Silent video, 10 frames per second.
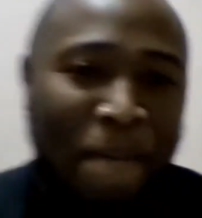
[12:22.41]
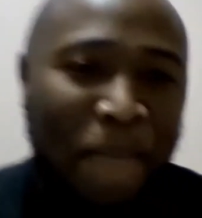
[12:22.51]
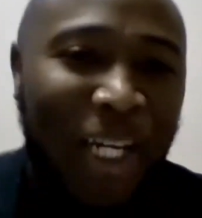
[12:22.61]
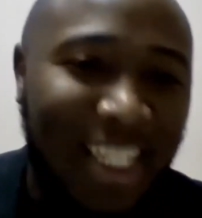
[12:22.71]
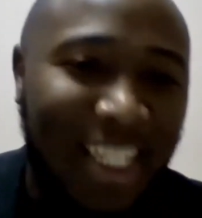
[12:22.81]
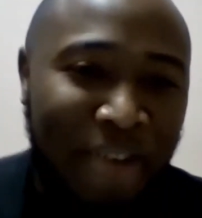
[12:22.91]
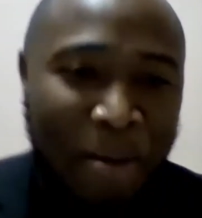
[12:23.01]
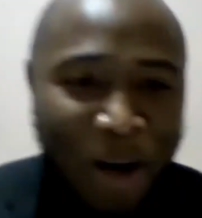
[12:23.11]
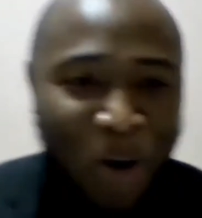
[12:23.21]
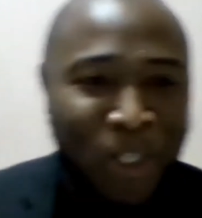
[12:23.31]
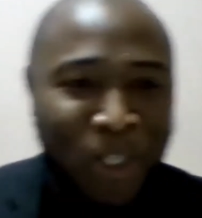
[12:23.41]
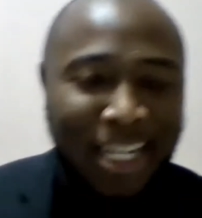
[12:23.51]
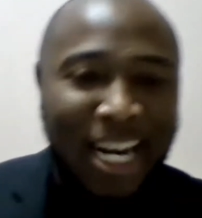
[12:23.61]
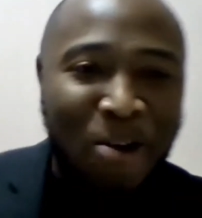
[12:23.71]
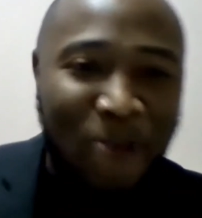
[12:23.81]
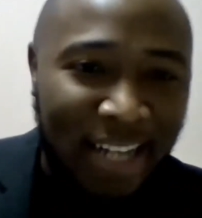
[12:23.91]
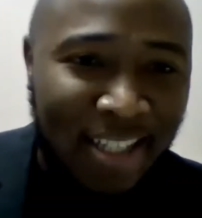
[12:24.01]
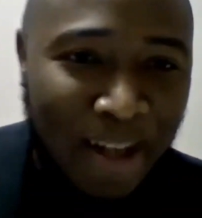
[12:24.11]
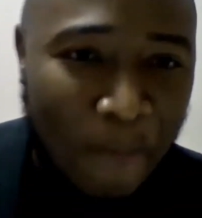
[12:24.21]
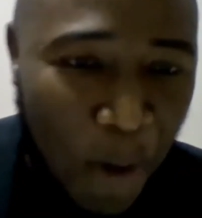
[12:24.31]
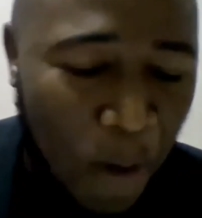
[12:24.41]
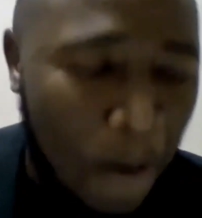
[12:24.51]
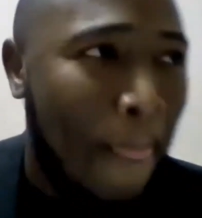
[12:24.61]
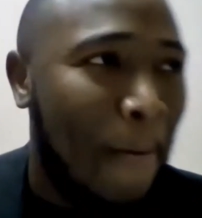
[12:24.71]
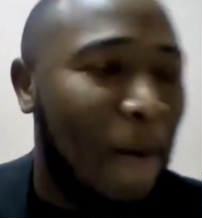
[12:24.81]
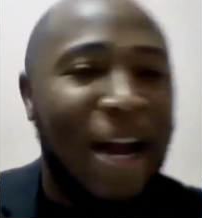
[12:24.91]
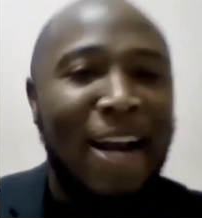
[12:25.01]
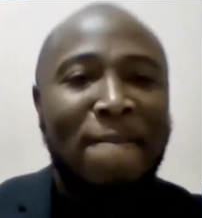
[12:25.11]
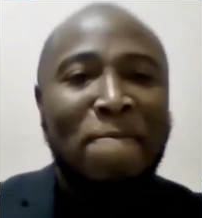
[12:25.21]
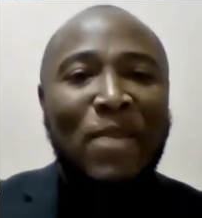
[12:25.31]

Because if I'm an author and I write in a book, right,